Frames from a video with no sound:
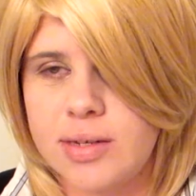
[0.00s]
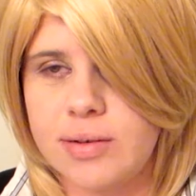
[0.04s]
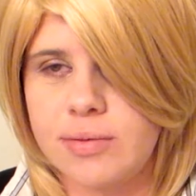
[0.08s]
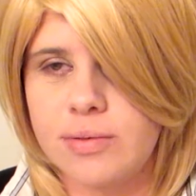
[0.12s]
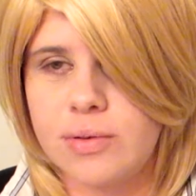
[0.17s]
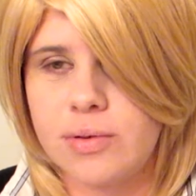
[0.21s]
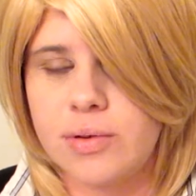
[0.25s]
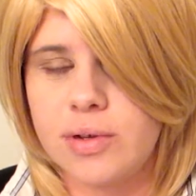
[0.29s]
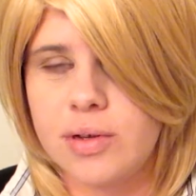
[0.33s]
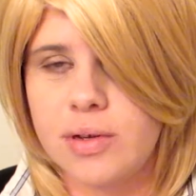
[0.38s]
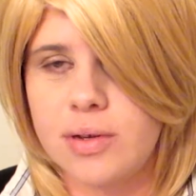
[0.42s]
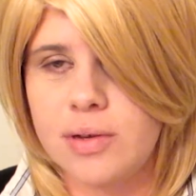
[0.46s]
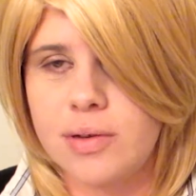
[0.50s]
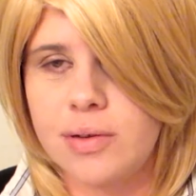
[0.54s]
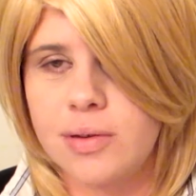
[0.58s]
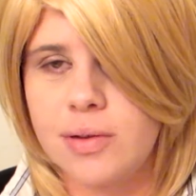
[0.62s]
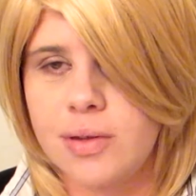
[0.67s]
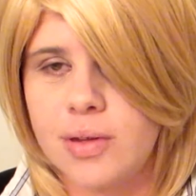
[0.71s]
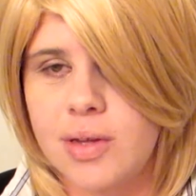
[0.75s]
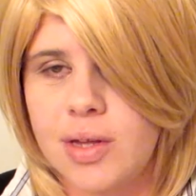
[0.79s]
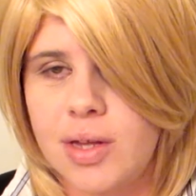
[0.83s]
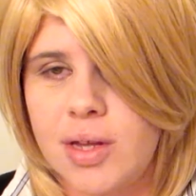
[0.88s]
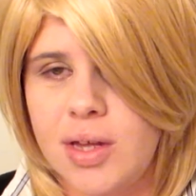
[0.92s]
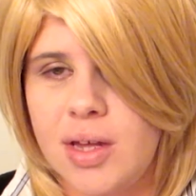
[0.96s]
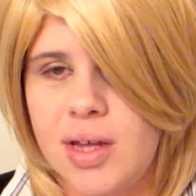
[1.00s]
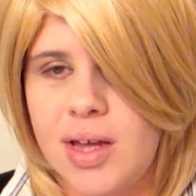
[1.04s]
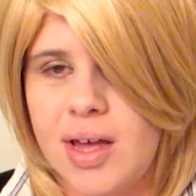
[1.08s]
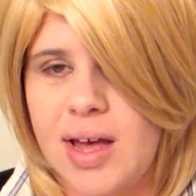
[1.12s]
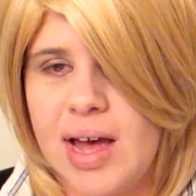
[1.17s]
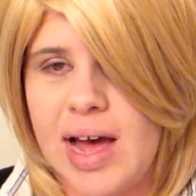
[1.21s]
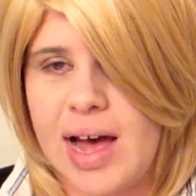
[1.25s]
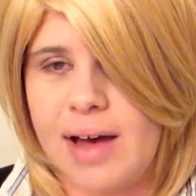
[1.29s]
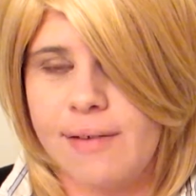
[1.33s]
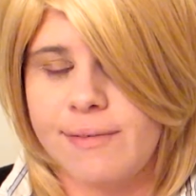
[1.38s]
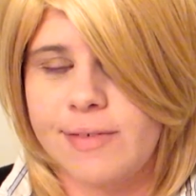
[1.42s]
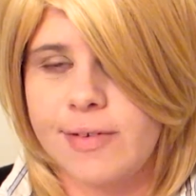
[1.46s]
you
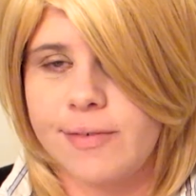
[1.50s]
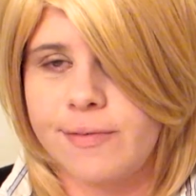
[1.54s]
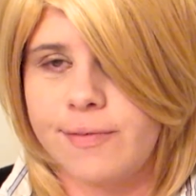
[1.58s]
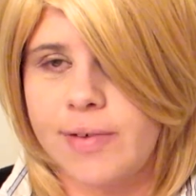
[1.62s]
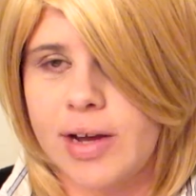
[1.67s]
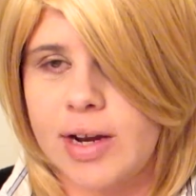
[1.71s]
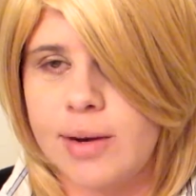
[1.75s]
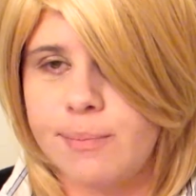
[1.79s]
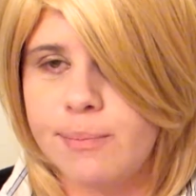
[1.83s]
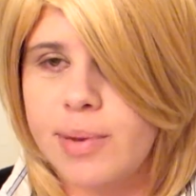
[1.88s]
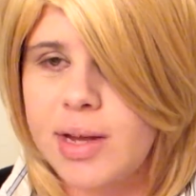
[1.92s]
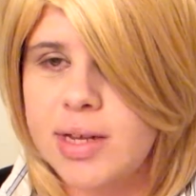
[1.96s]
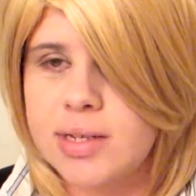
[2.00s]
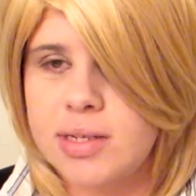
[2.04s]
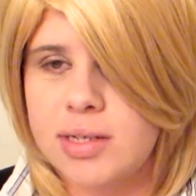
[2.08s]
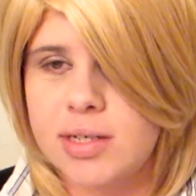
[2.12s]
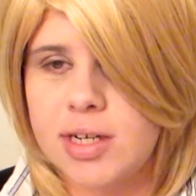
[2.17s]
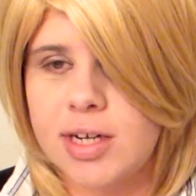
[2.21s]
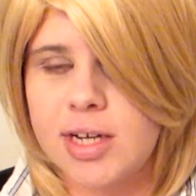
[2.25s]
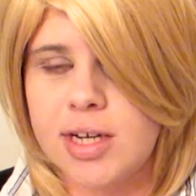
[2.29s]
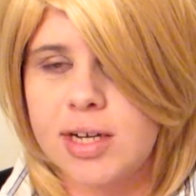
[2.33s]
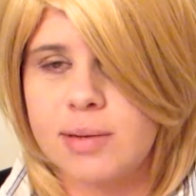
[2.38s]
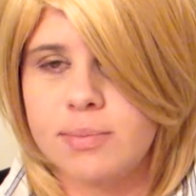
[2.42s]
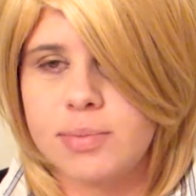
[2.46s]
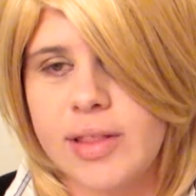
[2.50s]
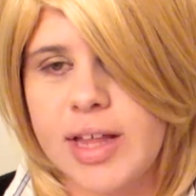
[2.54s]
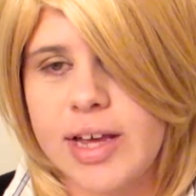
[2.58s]
have to find bus stops.